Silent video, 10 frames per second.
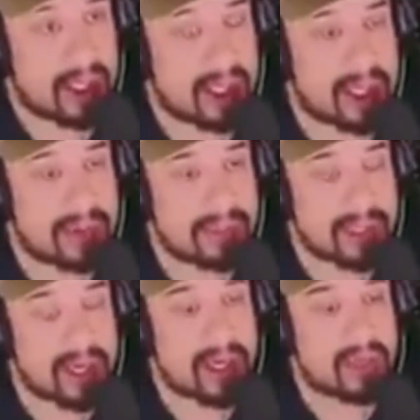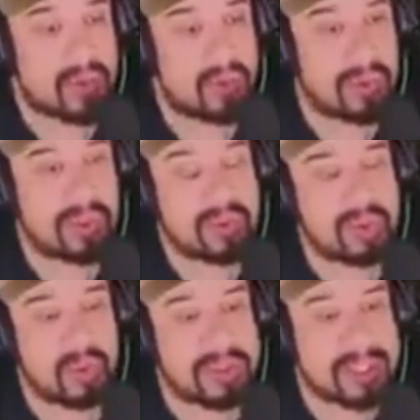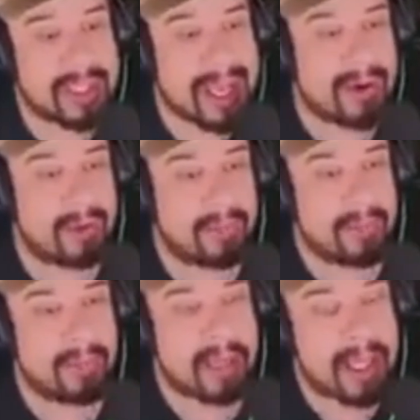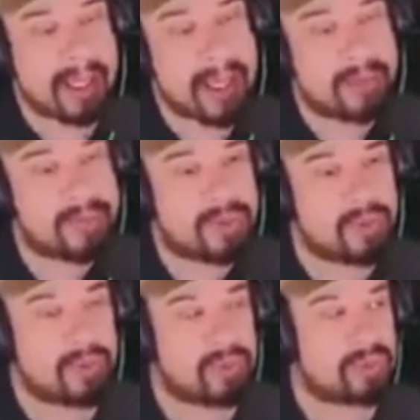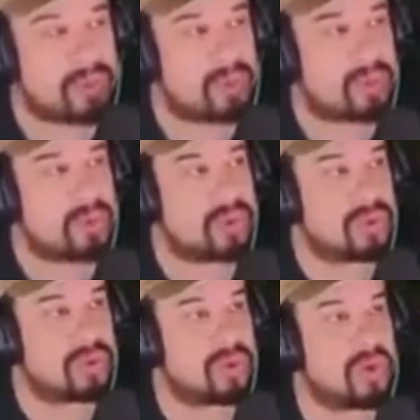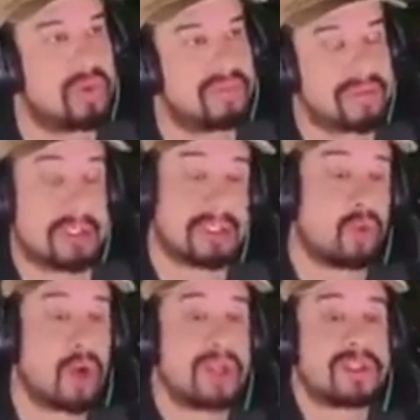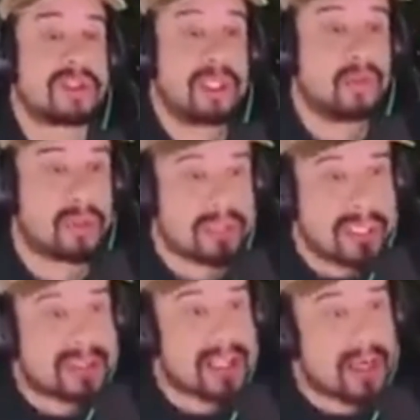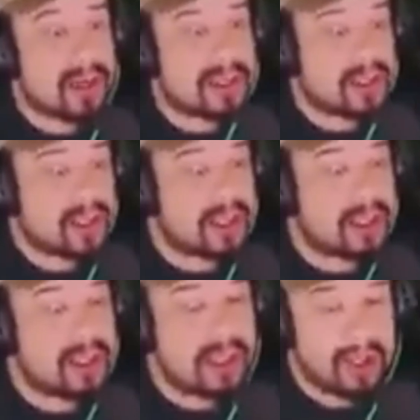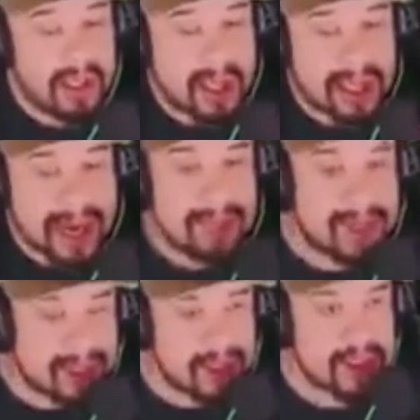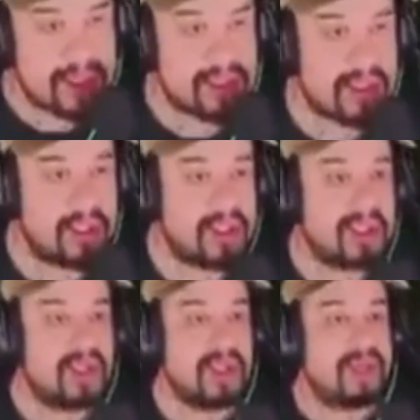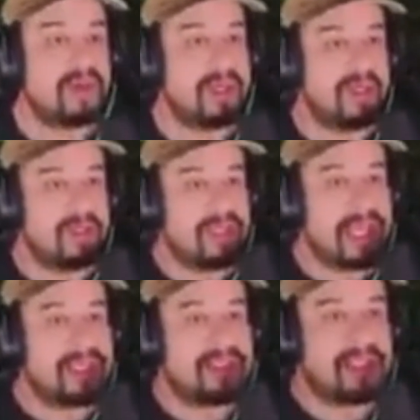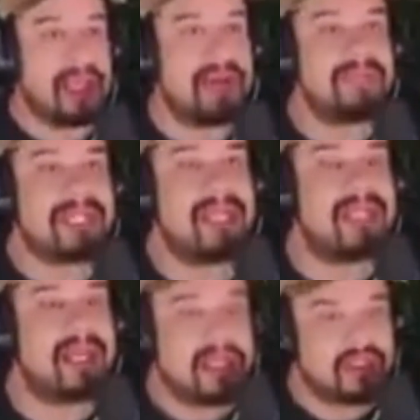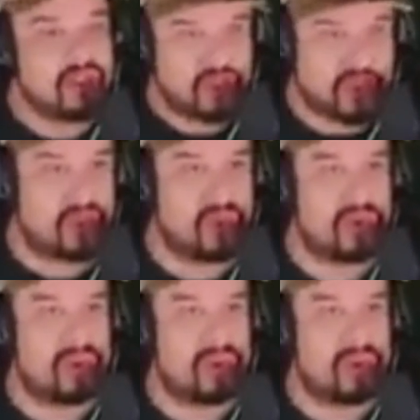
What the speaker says: And I'm like, all right, cool. So once I got him to convince, because he was dead set on not making a change, right? That him saying that is true.